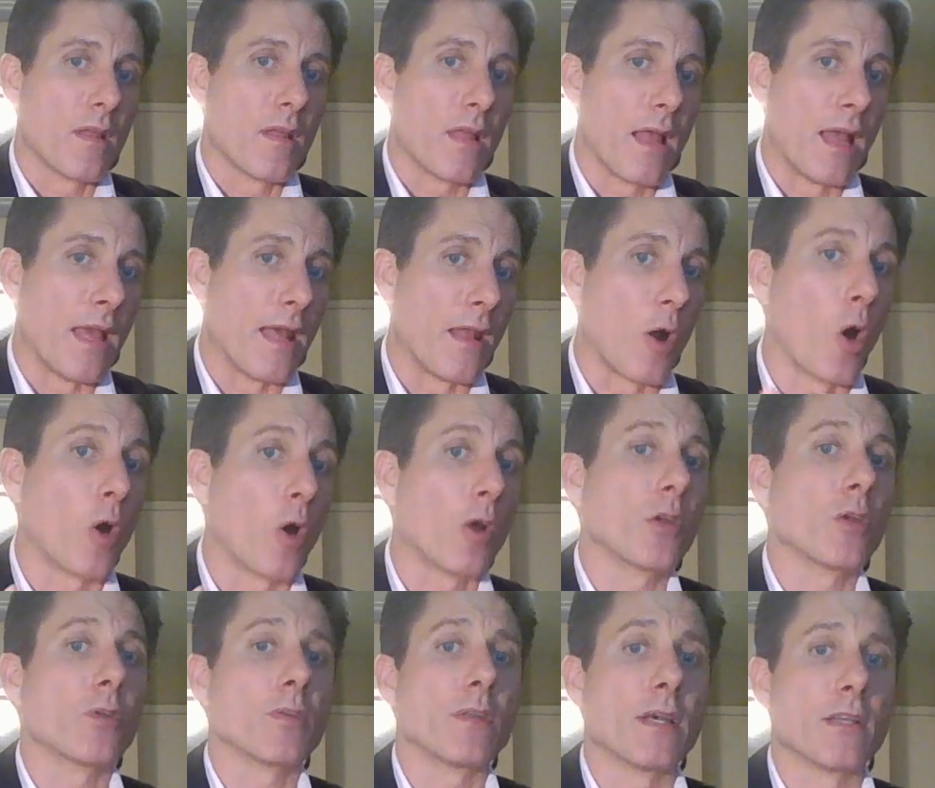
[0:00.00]
and all
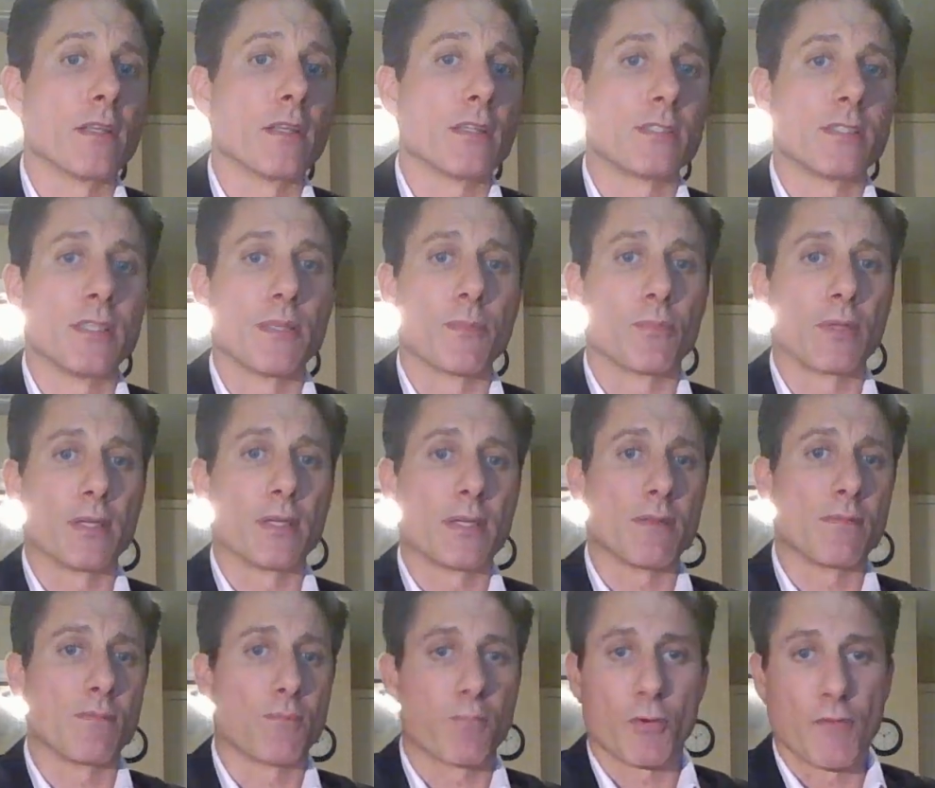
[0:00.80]
you did is
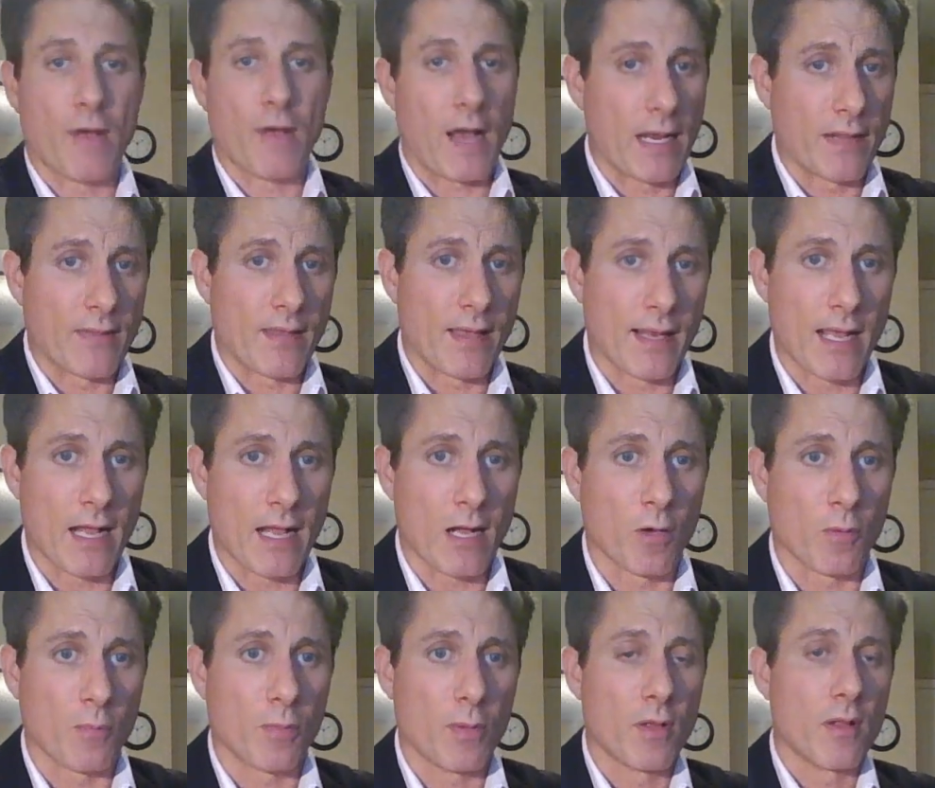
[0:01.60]
simply provided that
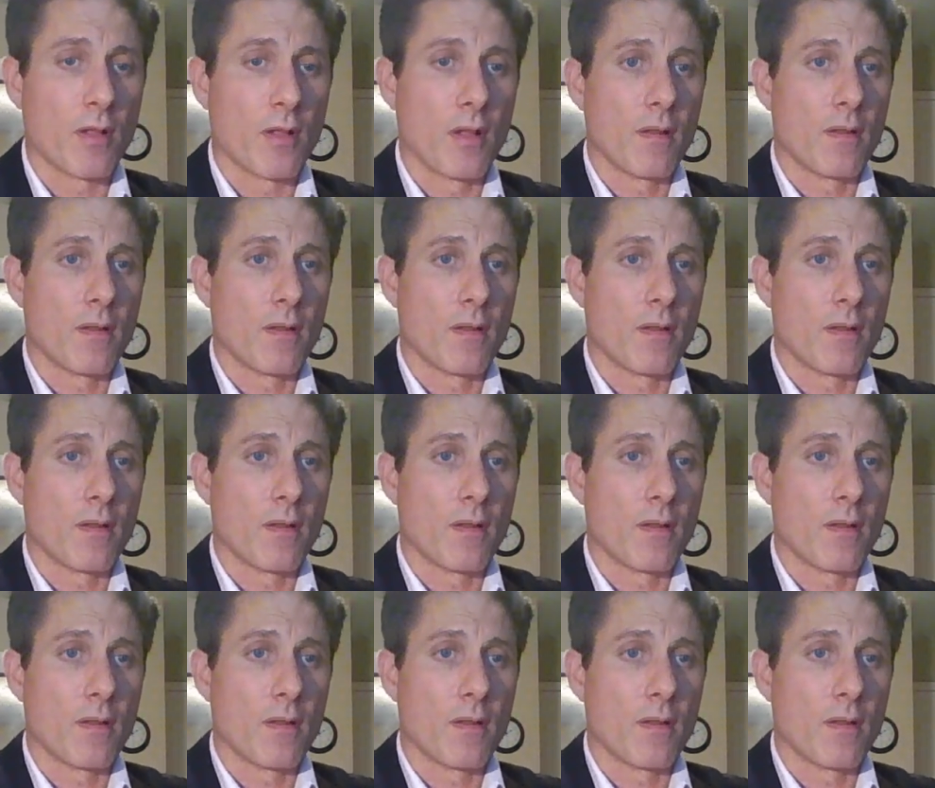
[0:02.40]
help,